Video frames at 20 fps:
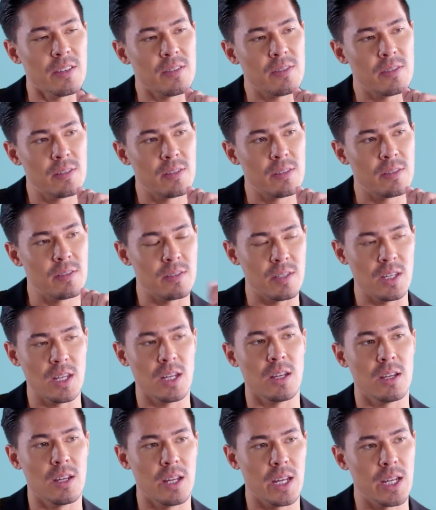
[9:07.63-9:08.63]
This
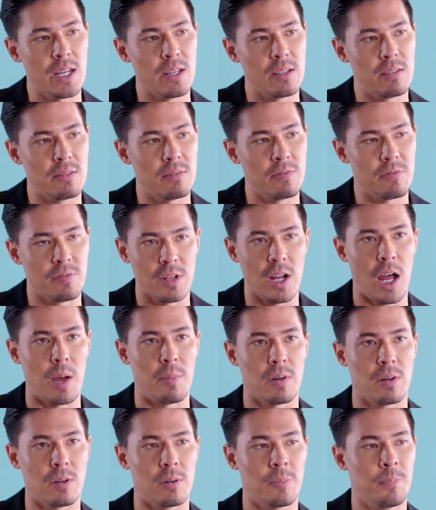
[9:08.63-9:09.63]
scene is
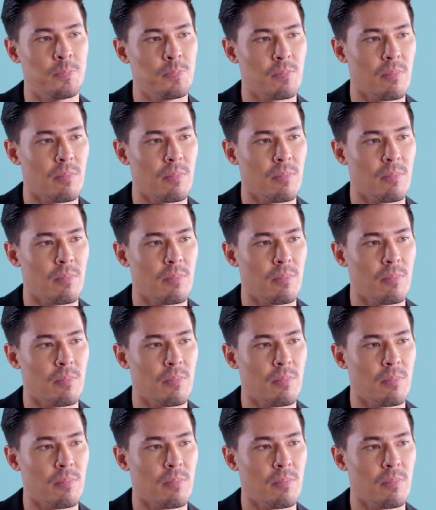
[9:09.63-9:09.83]
phenomenal.